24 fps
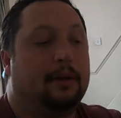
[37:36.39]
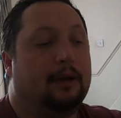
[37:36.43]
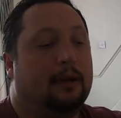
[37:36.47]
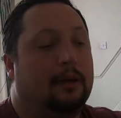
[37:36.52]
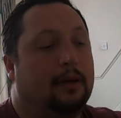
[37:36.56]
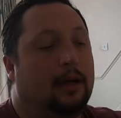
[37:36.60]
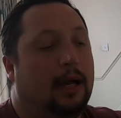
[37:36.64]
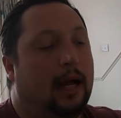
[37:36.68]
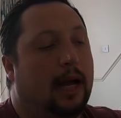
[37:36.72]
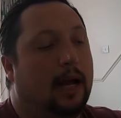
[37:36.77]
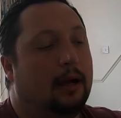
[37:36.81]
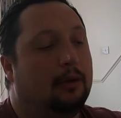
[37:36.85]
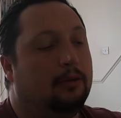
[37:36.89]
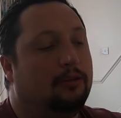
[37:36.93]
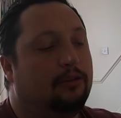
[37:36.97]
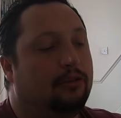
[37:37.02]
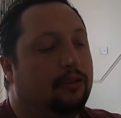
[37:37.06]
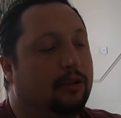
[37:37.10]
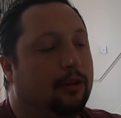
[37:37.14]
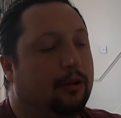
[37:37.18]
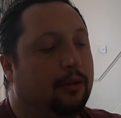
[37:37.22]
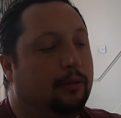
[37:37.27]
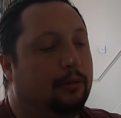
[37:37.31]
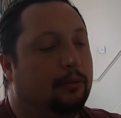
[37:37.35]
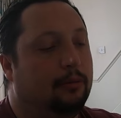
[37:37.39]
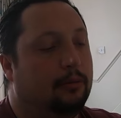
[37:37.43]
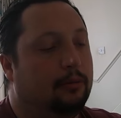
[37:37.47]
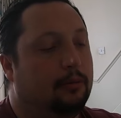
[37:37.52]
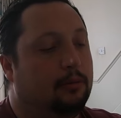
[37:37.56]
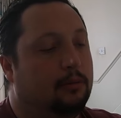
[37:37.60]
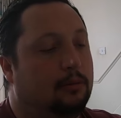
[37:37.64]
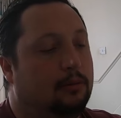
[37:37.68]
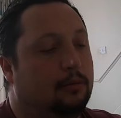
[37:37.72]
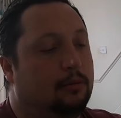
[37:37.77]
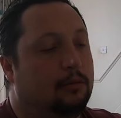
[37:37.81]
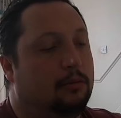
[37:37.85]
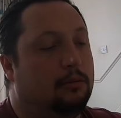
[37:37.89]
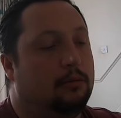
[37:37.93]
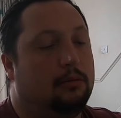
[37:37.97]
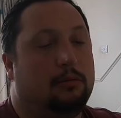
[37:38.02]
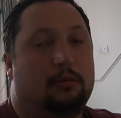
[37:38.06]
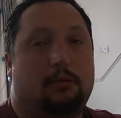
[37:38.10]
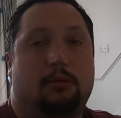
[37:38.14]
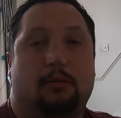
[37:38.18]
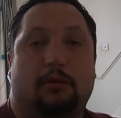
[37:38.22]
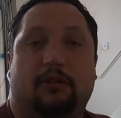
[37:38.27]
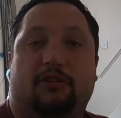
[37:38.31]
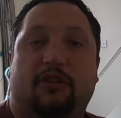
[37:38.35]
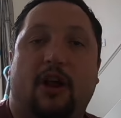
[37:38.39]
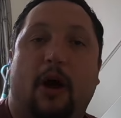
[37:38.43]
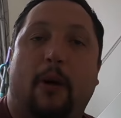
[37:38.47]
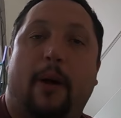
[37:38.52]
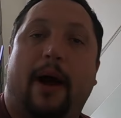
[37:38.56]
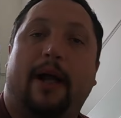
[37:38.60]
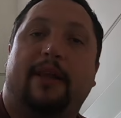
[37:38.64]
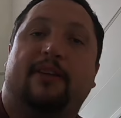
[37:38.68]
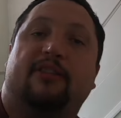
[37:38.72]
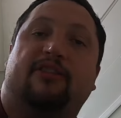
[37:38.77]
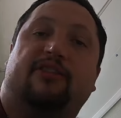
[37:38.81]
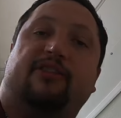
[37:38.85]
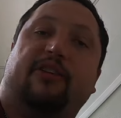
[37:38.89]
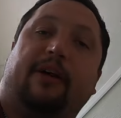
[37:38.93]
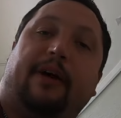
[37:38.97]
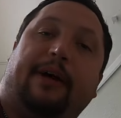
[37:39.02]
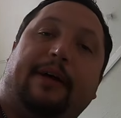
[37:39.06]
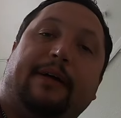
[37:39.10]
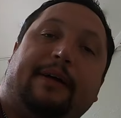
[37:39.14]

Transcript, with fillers: how to there's no answer